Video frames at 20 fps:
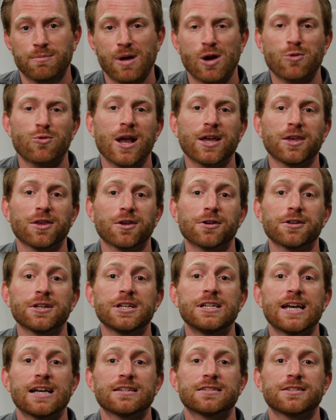By
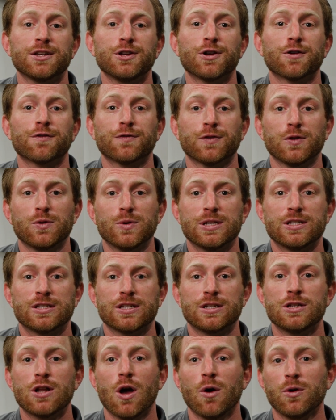regularly testing your fluids
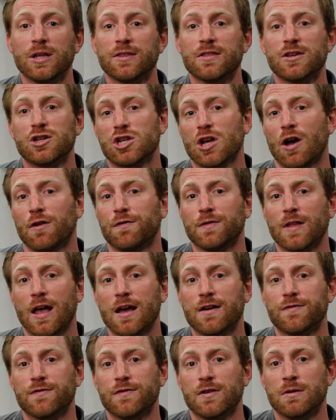and noting the shelf
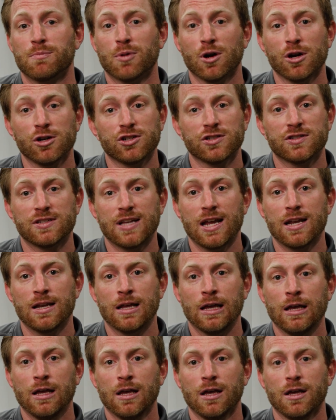life and purchase
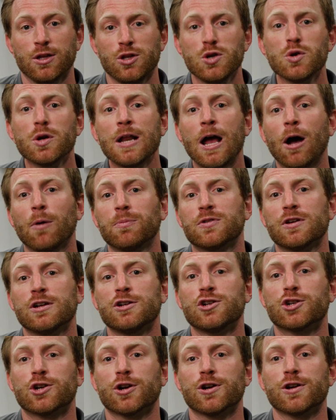date, you can help to
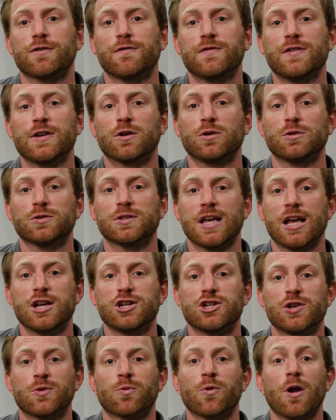ensure your vehicle's
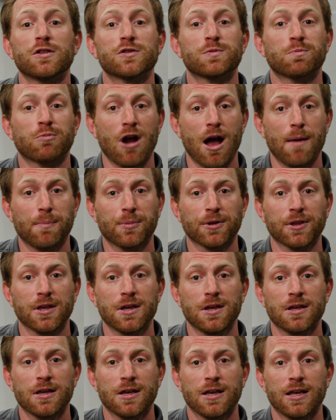engine runs
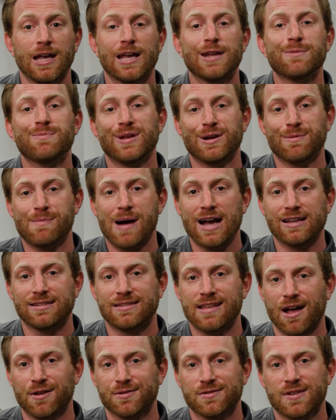properly and
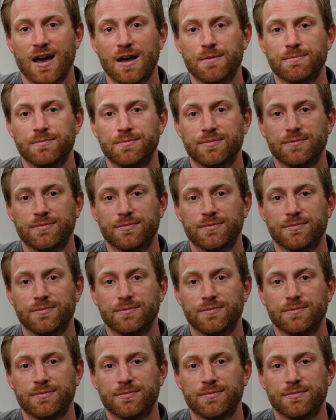minimize downtime.